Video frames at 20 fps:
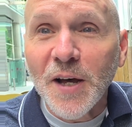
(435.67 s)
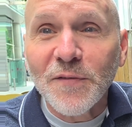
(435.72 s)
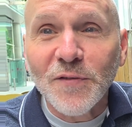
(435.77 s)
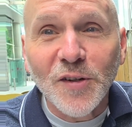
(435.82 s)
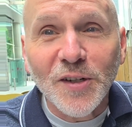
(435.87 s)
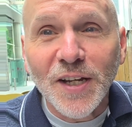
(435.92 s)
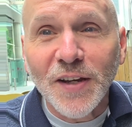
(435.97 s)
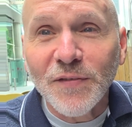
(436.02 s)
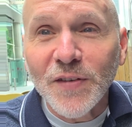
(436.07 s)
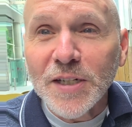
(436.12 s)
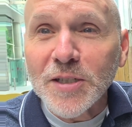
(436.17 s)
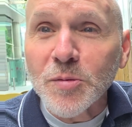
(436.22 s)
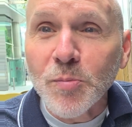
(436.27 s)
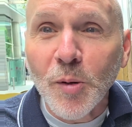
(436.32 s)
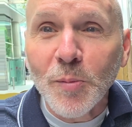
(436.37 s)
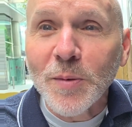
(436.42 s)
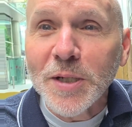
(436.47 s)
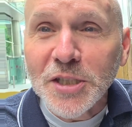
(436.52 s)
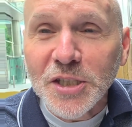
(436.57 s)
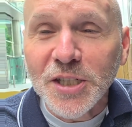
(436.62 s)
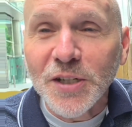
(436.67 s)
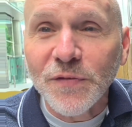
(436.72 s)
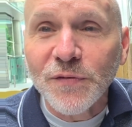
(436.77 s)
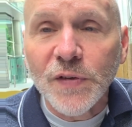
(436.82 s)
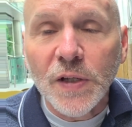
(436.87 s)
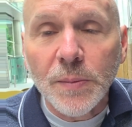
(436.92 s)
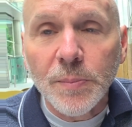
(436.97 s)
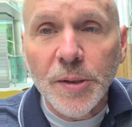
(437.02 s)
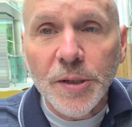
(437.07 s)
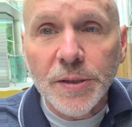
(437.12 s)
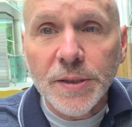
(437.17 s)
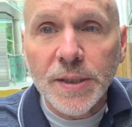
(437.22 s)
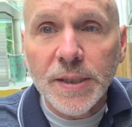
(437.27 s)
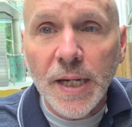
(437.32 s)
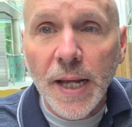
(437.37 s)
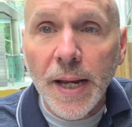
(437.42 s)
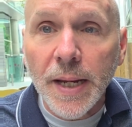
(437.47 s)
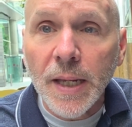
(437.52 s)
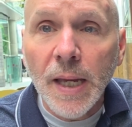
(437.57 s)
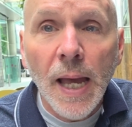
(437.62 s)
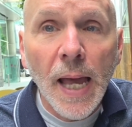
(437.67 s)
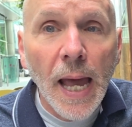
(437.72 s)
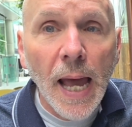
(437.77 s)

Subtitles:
for giving us permission to film here today,